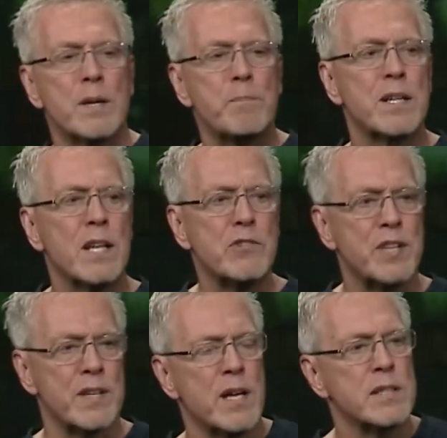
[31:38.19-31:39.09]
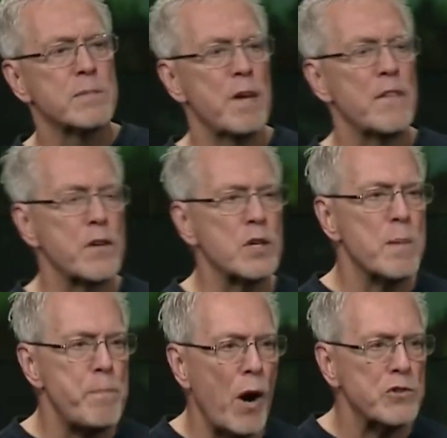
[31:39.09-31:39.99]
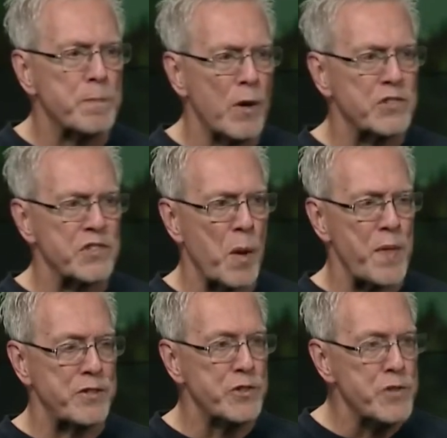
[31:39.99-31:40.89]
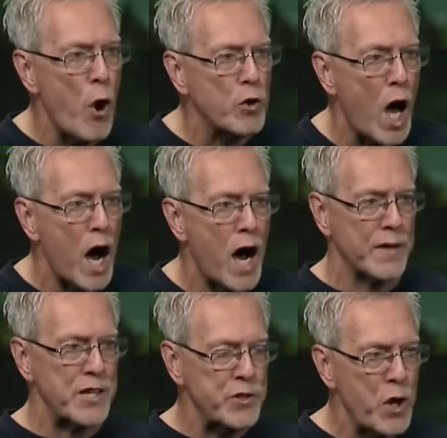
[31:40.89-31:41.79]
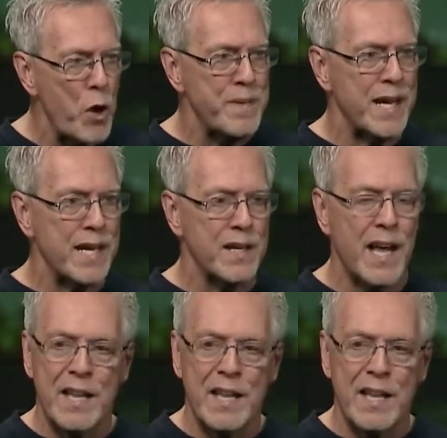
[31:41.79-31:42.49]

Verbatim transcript: But listen, if you're going to boast, boast in something that you know God, that you know me,